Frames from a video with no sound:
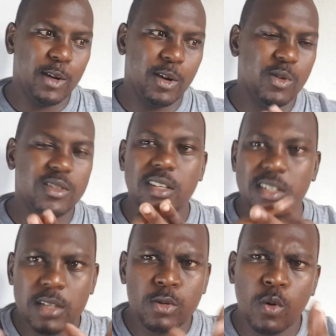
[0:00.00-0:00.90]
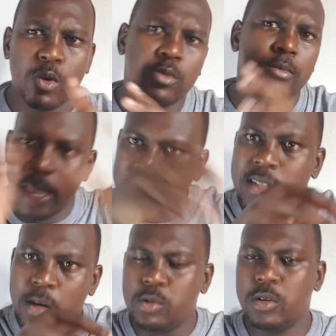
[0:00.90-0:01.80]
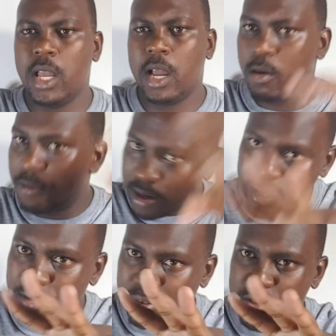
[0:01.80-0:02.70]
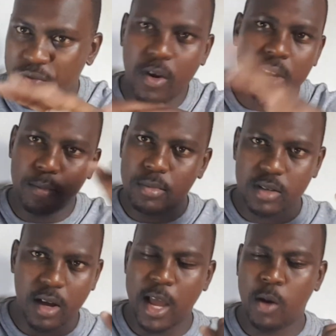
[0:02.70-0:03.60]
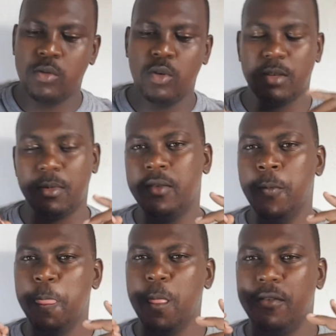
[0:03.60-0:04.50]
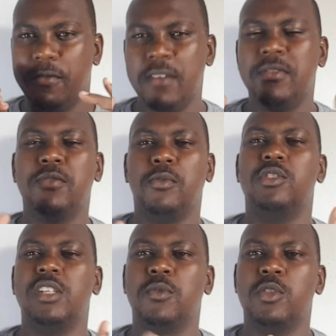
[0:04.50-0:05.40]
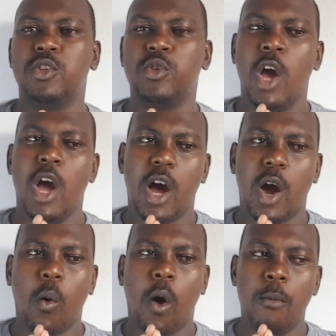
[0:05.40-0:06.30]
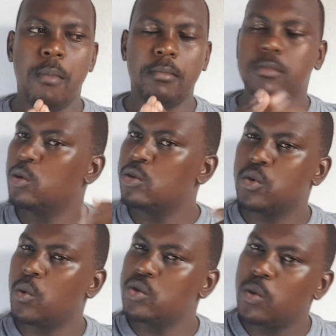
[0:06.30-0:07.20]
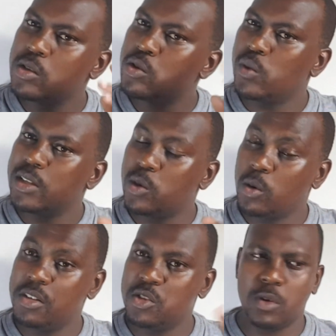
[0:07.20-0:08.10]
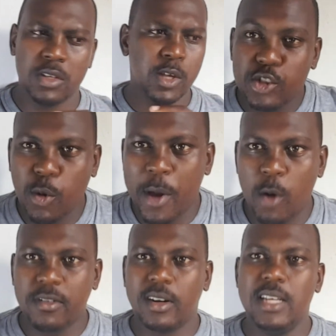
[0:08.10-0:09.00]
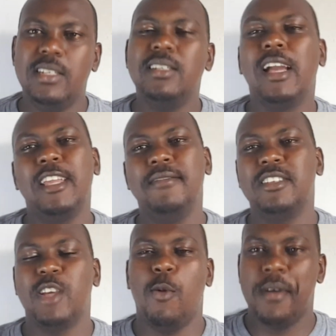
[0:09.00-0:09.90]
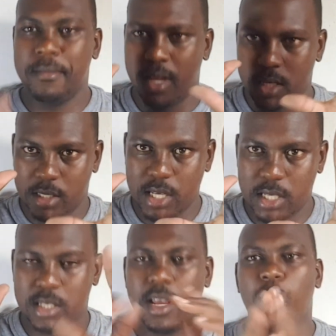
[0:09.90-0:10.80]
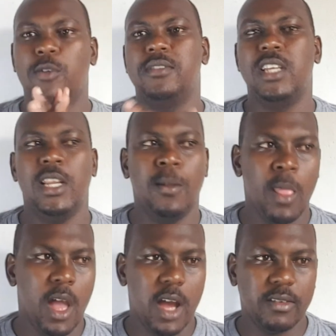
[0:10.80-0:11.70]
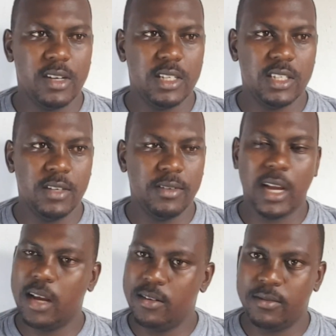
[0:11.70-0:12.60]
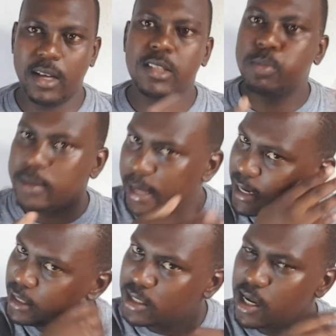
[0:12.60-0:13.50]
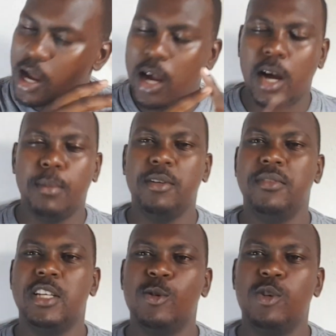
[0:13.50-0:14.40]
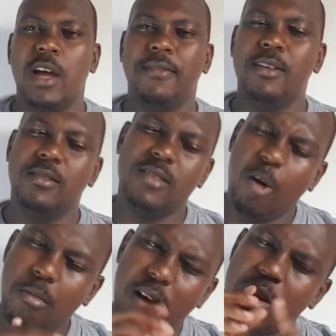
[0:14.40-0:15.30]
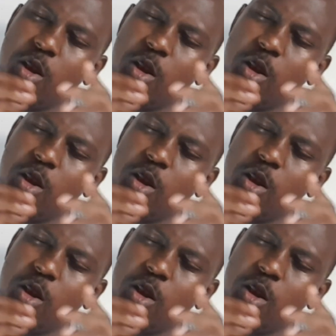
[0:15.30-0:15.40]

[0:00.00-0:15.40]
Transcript: Those are the tracks okay, the first 4 those are my favorite 4 tracks for this whole album. So these ones. So my overall rating, I give this album a 6 out of 10. I feel as if, like I've explained previously, I feel like the album but